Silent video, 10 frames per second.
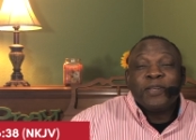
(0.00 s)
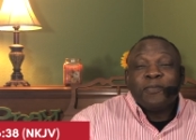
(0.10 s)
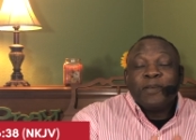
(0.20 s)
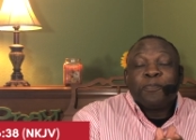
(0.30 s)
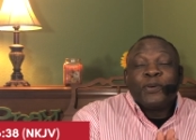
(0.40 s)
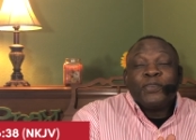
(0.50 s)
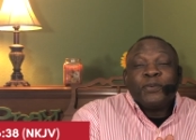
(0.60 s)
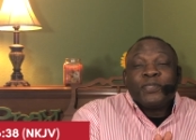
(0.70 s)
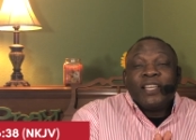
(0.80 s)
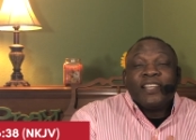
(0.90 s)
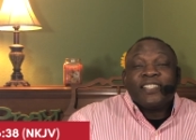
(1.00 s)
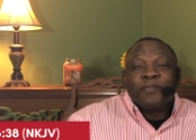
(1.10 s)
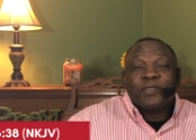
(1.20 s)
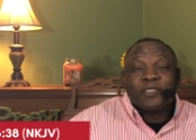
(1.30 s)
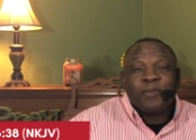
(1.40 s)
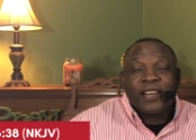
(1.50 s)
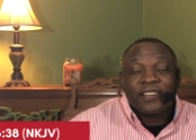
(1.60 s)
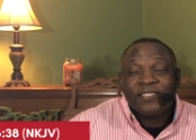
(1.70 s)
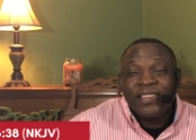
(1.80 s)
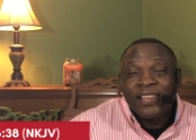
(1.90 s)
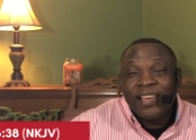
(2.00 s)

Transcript: we, we put those things in perspective.